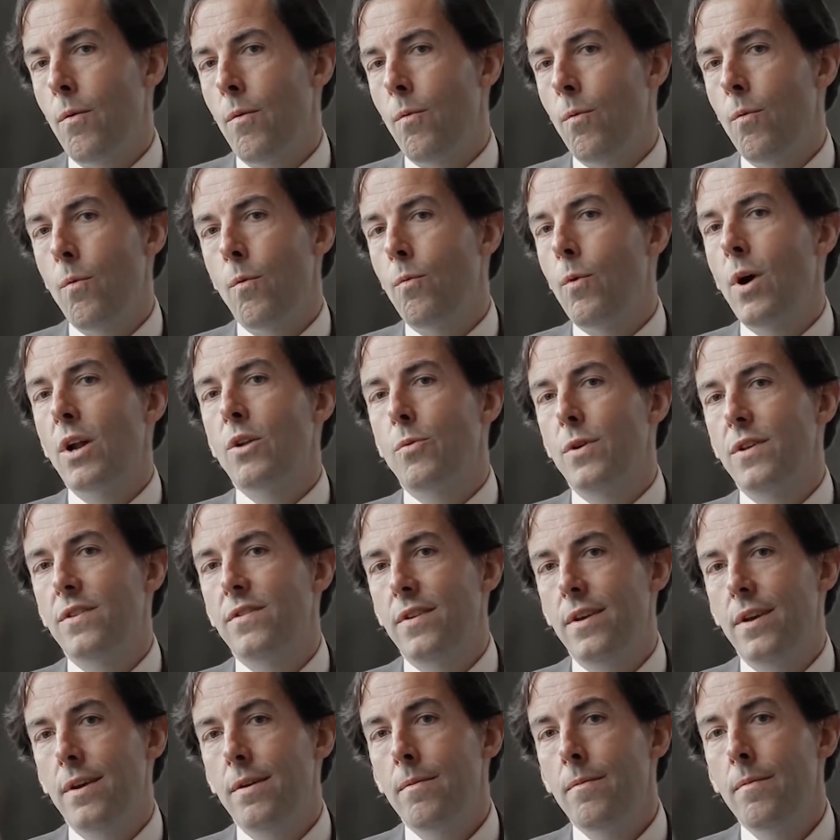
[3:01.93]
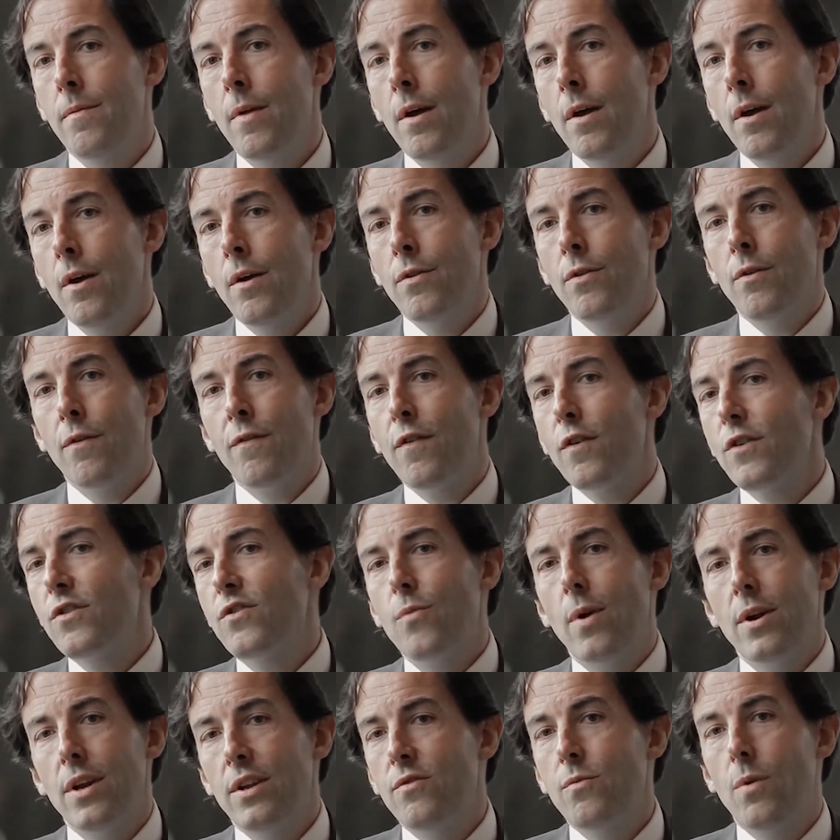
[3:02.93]
what we see. The
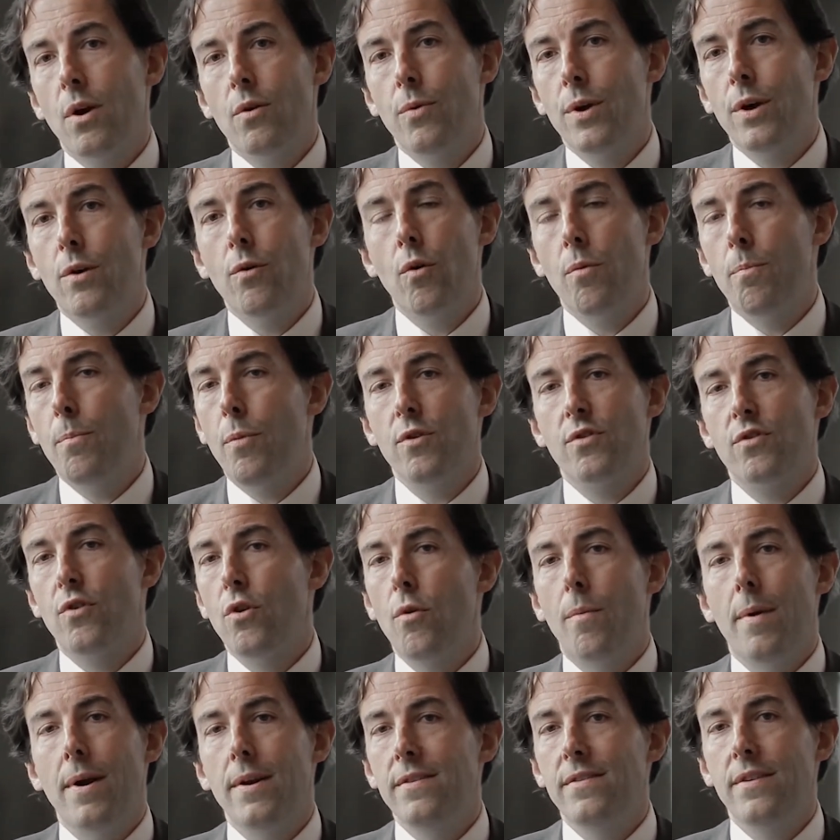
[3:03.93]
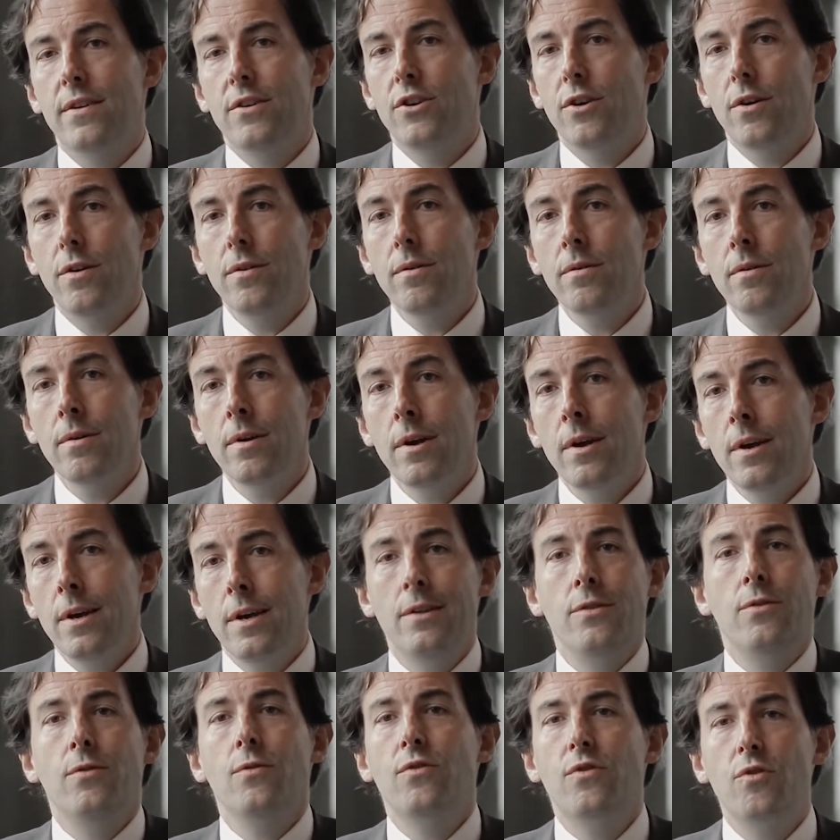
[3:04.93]
first one is what we call post-globalization.
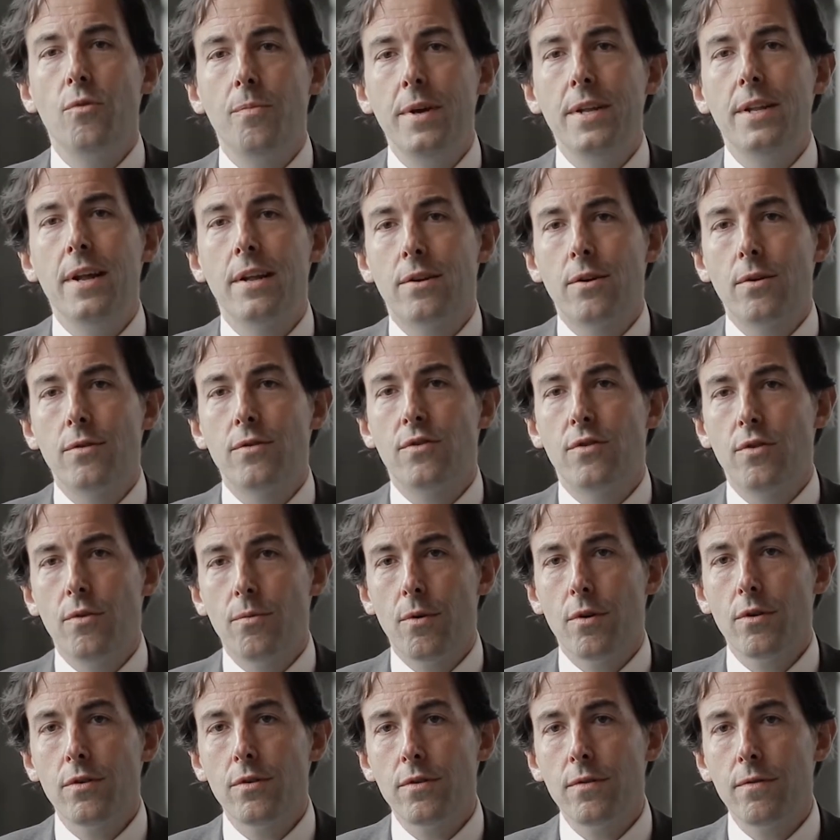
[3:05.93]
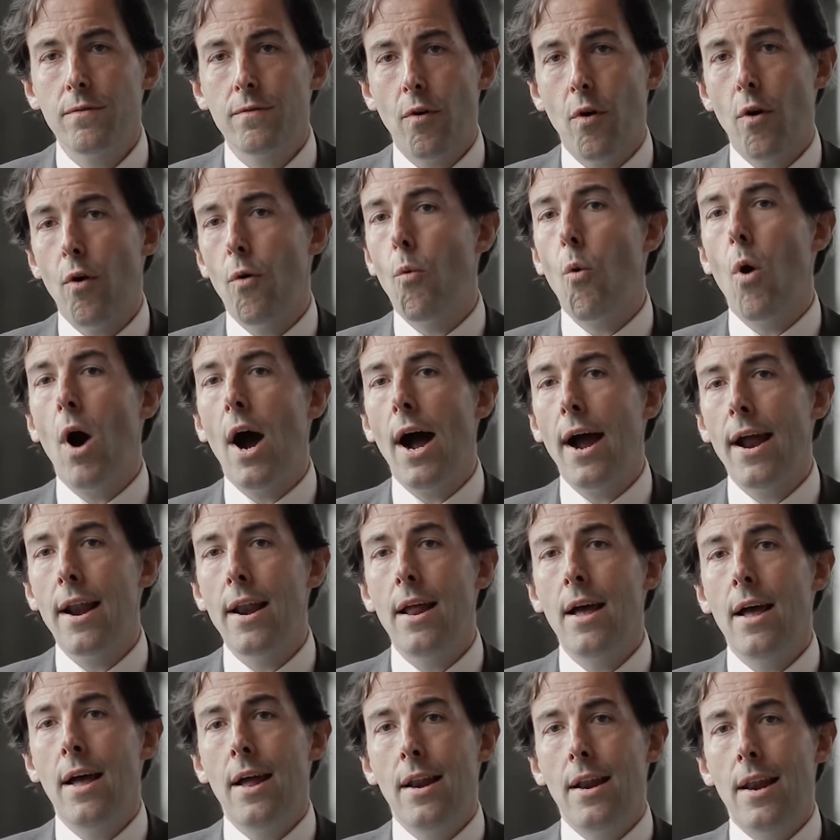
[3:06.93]
It used to be that consumers, for a while,
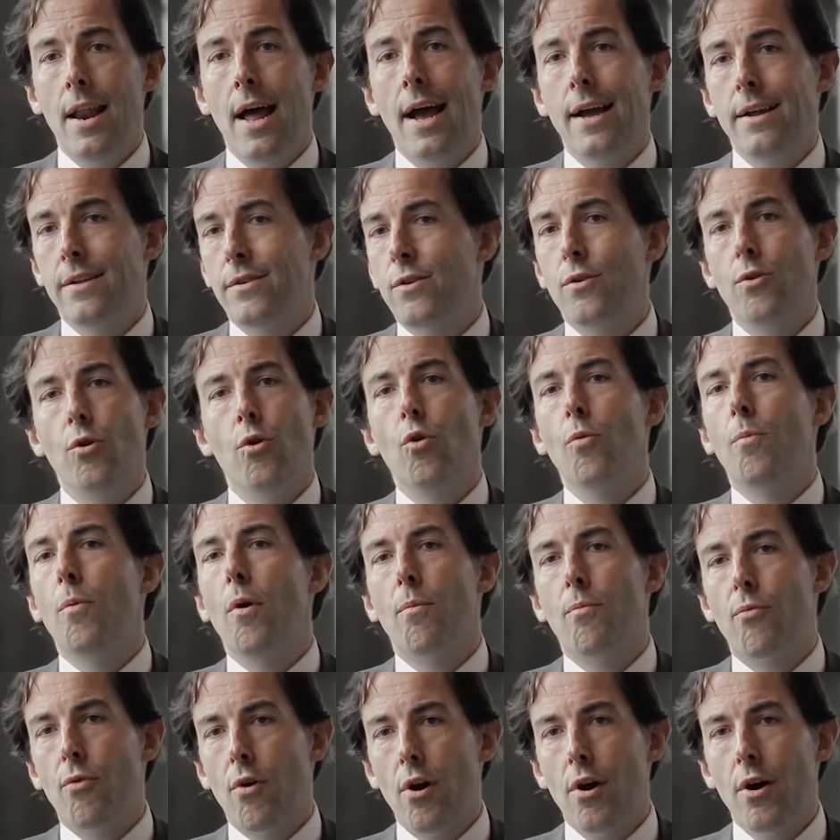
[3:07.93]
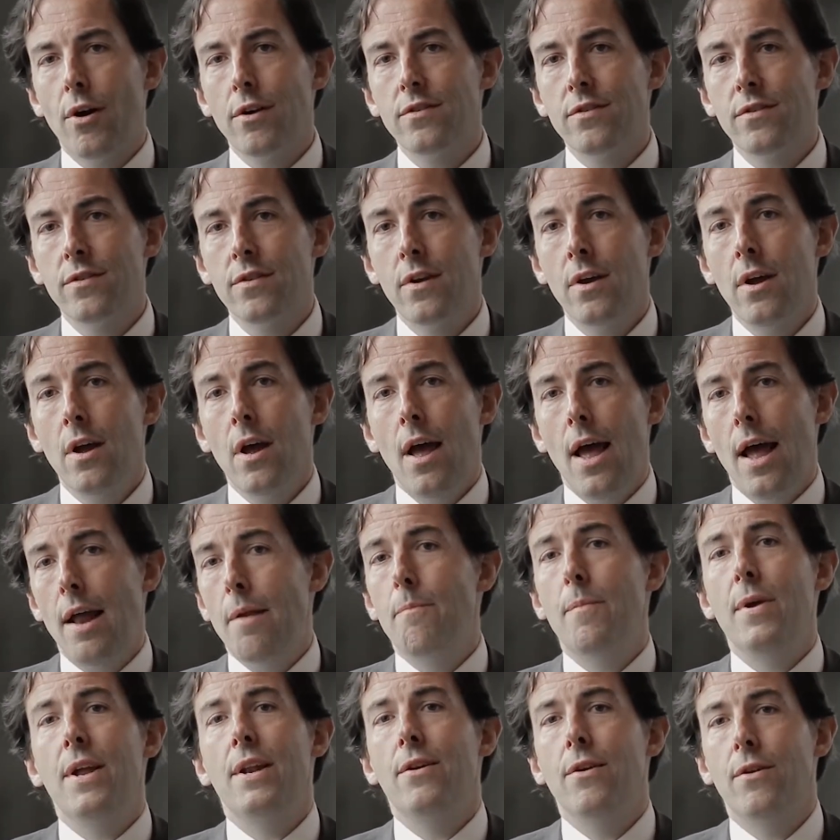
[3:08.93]
liked global products
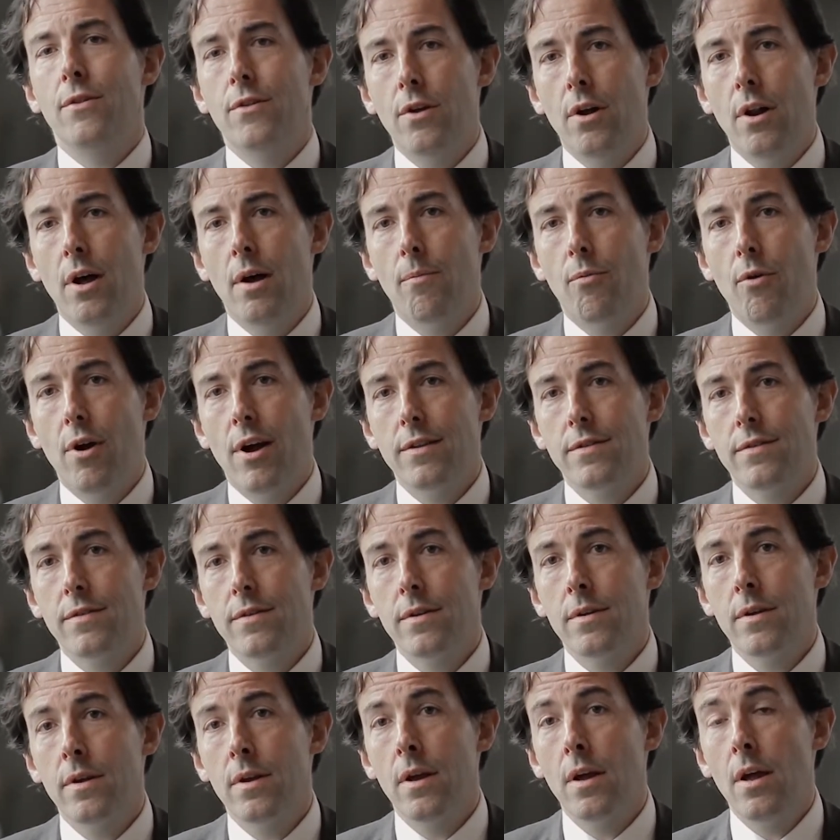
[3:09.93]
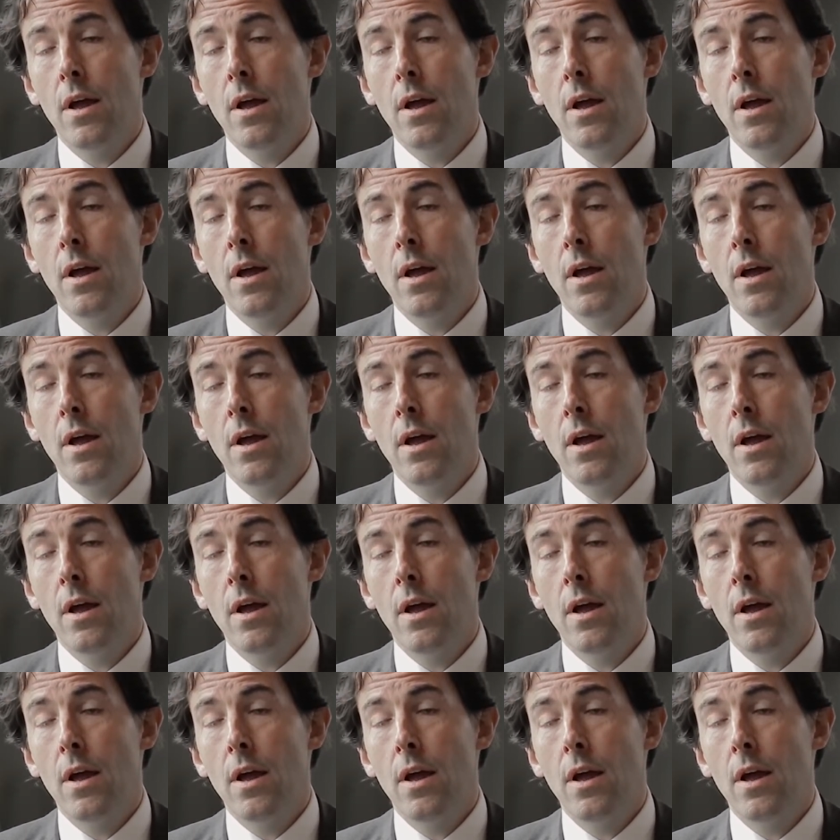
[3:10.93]
and billion-dollar brands.